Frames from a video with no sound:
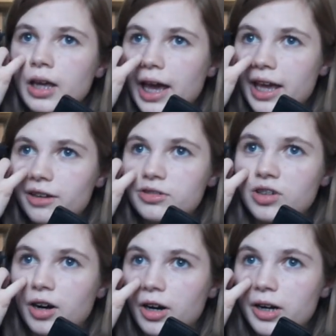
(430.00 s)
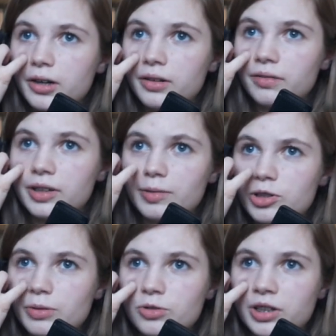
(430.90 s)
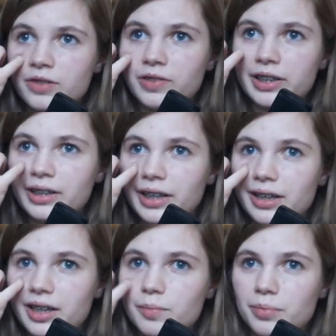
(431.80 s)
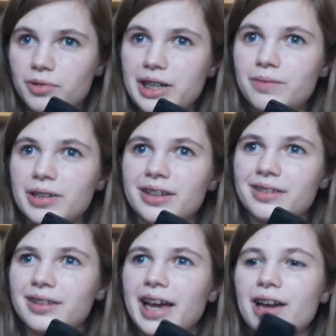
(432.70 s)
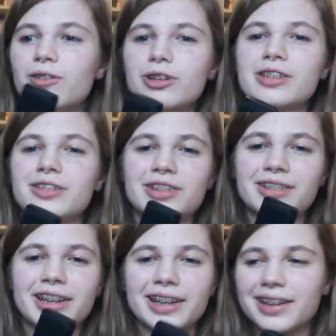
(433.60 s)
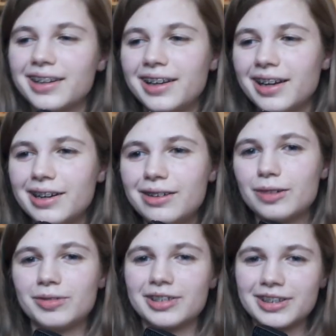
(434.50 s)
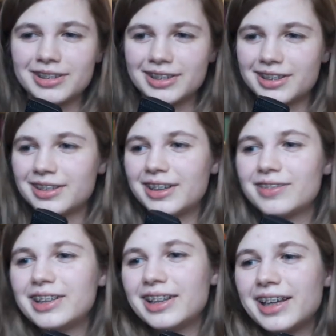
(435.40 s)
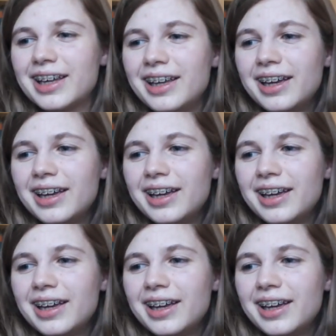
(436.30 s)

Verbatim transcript: AO's hard, especially when trying to find like a breed because AO horses are just like normal horses. They're not really like